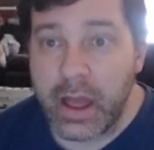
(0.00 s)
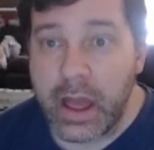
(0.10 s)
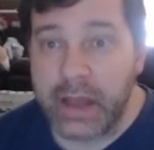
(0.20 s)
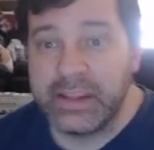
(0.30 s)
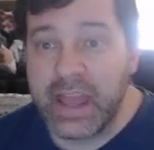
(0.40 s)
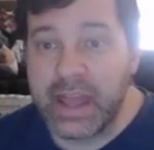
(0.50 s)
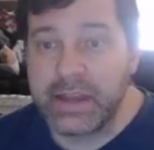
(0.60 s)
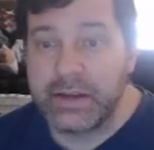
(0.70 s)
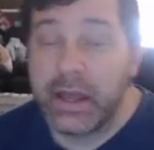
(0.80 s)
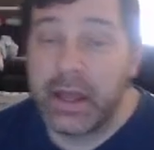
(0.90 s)
Gen,
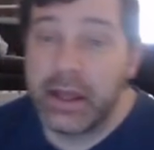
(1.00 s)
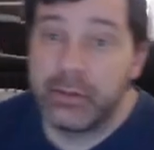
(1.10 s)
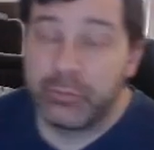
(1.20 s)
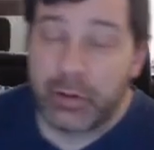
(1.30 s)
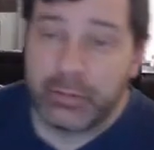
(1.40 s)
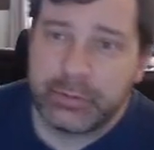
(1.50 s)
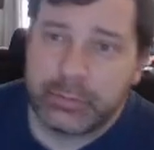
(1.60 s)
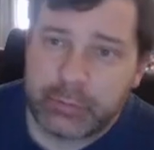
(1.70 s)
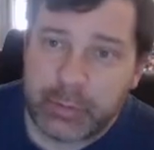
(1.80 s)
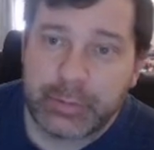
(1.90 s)

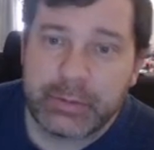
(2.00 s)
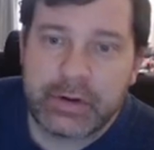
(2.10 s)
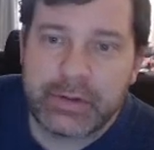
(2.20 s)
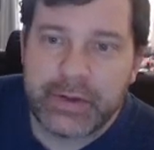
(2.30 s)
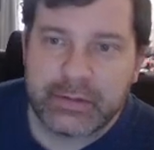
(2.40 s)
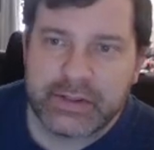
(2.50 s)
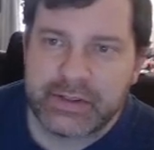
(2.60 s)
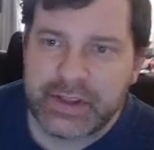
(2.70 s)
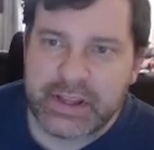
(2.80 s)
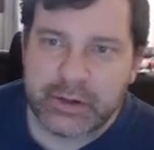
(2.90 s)
probably one of the favorites of the
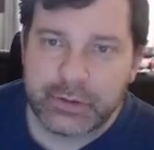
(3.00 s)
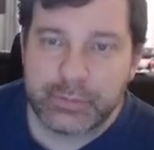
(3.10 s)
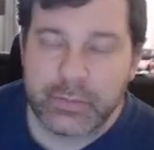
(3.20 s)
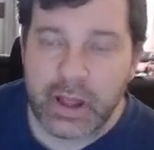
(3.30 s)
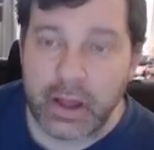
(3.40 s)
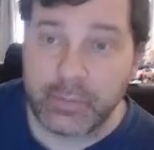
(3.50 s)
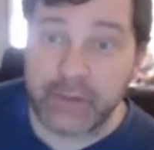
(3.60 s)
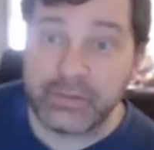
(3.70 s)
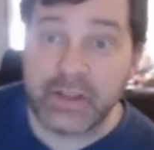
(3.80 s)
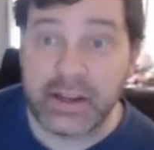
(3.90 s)
year. I've
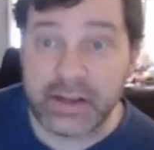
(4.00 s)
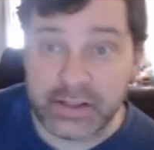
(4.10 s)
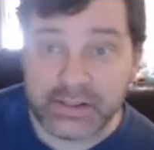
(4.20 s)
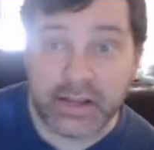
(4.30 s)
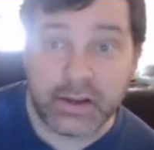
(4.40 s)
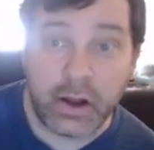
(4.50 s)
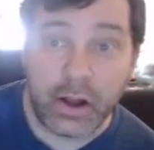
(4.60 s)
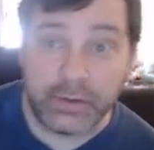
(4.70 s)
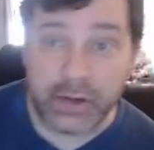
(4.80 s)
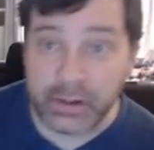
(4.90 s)
done a deck on
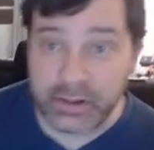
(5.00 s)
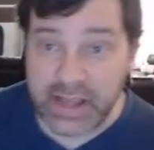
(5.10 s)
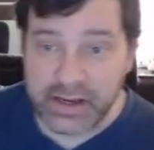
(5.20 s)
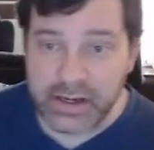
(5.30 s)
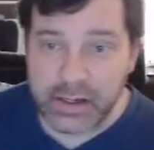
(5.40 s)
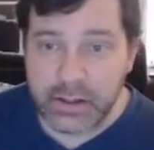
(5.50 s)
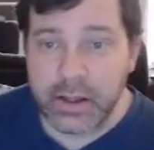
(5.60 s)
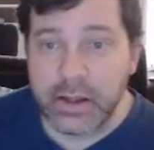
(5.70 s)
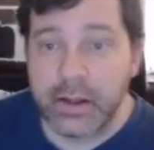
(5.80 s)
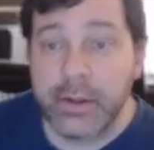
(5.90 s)
Gen,
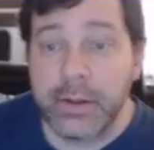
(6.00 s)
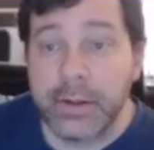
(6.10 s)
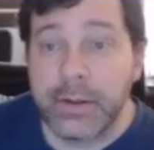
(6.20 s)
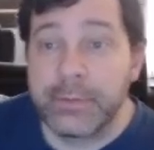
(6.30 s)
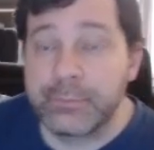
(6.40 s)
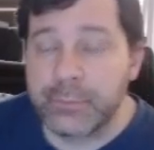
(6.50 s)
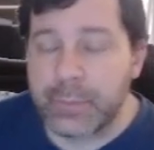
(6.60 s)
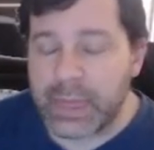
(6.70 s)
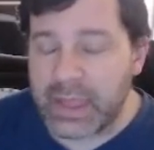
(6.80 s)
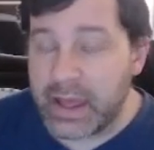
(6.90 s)

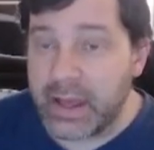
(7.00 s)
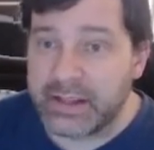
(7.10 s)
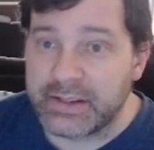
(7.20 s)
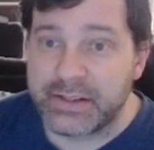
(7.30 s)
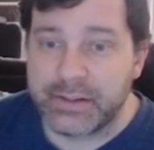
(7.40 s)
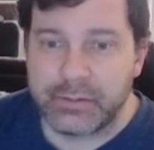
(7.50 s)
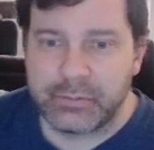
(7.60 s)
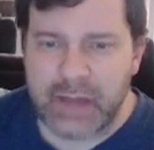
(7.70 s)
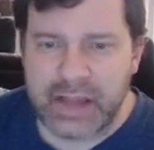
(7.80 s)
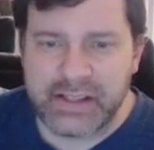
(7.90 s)
and I
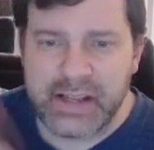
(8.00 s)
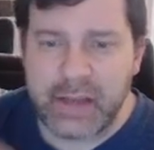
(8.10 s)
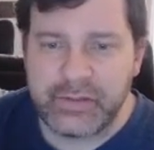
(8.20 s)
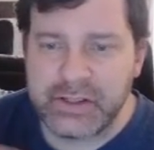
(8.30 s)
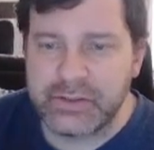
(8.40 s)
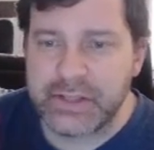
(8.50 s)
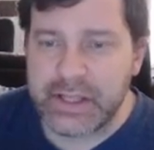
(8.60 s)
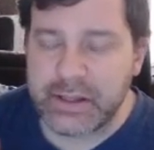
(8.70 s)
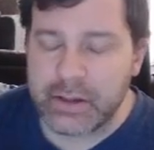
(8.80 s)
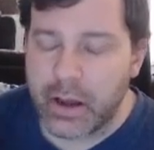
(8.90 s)
did have an
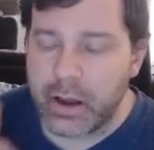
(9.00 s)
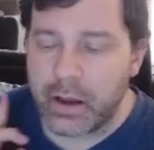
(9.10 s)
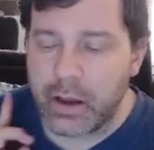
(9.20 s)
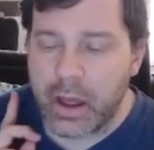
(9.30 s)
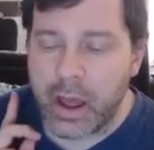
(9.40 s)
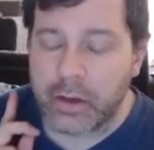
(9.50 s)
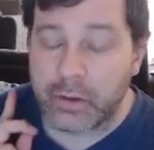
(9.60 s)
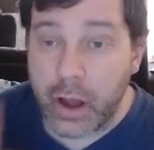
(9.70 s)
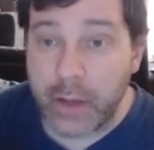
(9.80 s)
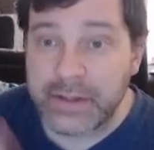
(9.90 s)
interesting
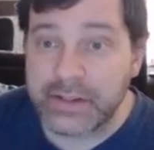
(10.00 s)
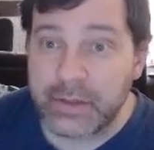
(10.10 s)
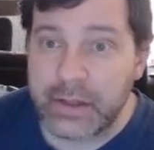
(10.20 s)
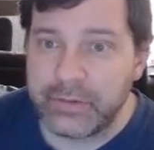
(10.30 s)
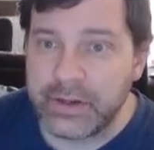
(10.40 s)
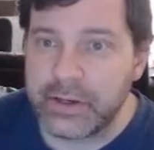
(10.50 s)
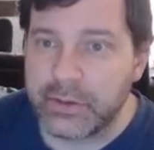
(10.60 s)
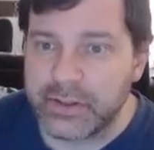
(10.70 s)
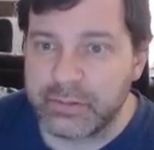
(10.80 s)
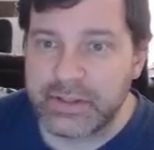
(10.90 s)
comment on that video.
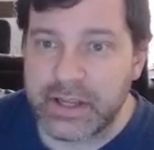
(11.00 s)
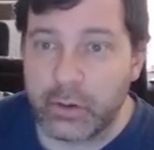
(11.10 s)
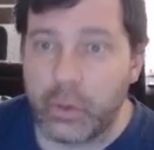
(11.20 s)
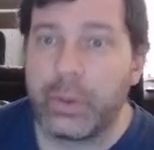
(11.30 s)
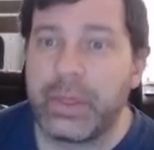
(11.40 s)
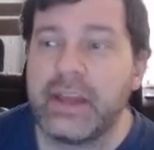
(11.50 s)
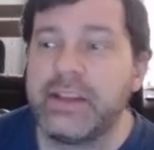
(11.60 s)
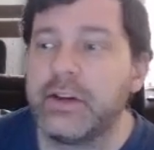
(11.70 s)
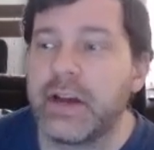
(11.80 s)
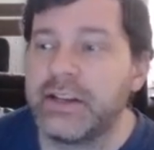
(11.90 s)
Someone was like, "Oh, thank you.
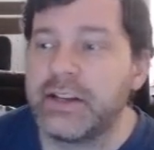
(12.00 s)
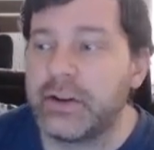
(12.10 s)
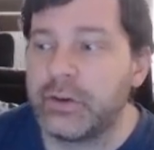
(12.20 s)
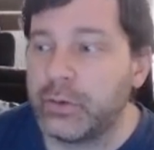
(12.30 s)
I did not know if